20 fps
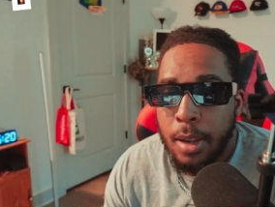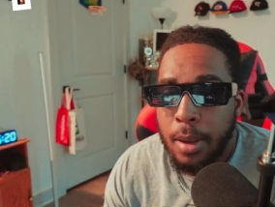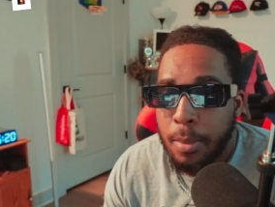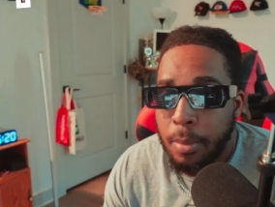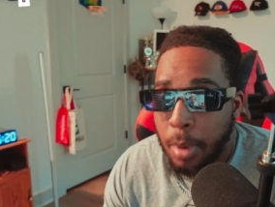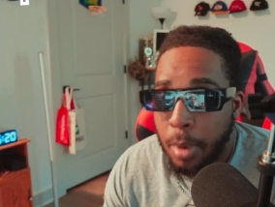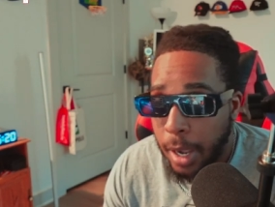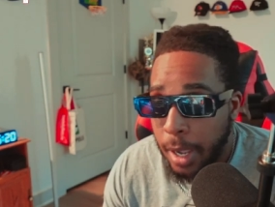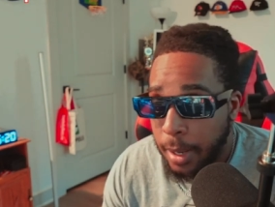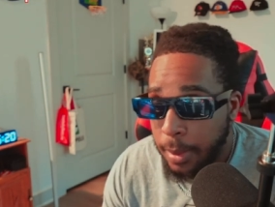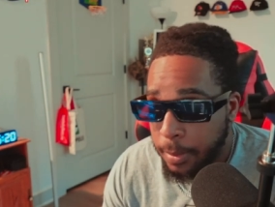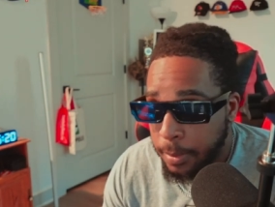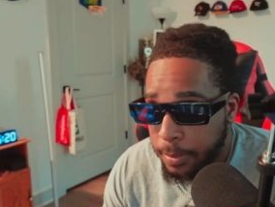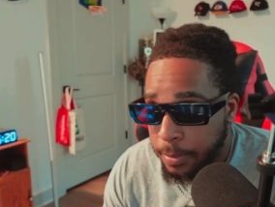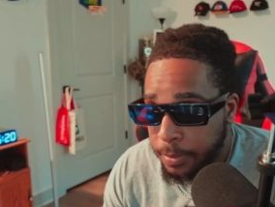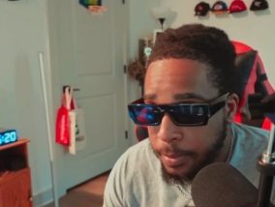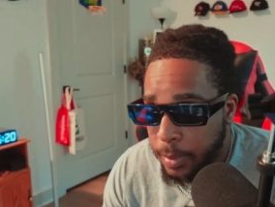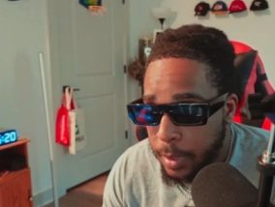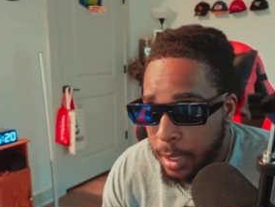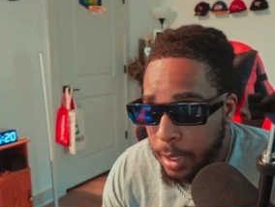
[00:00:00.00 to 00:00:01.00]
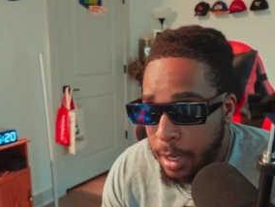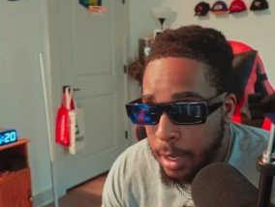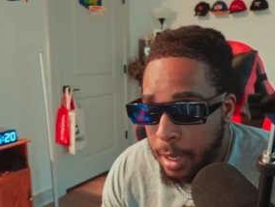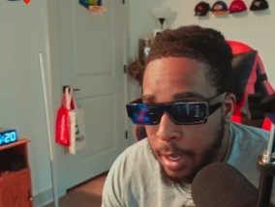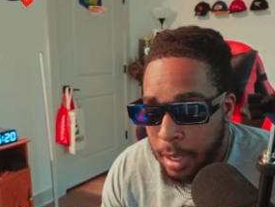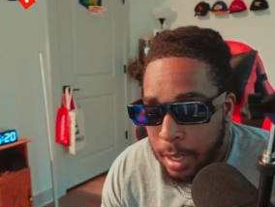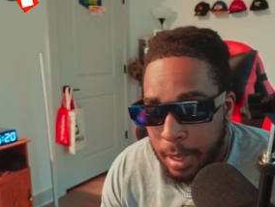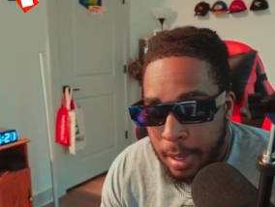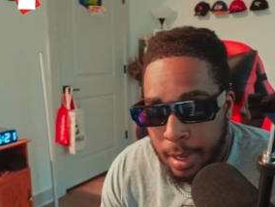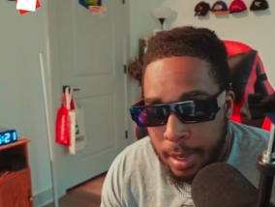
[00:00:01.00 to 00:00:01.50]
But
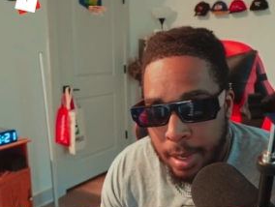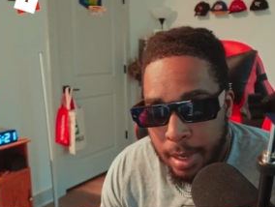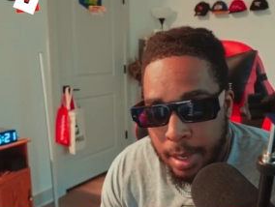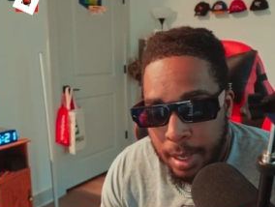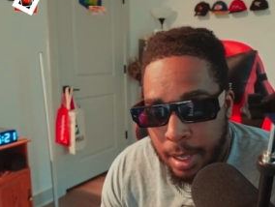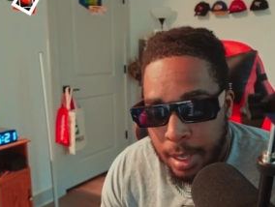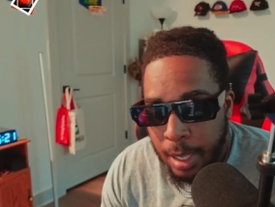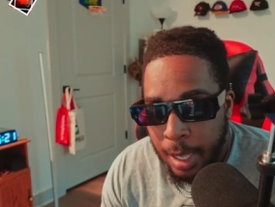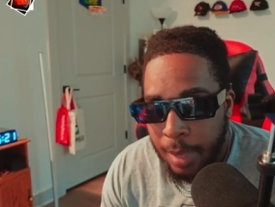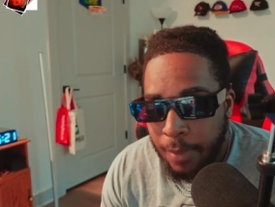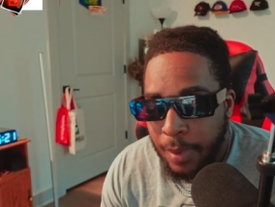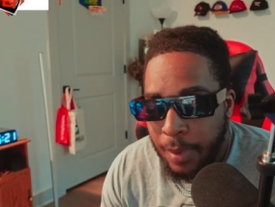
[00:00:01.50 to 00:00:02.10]
if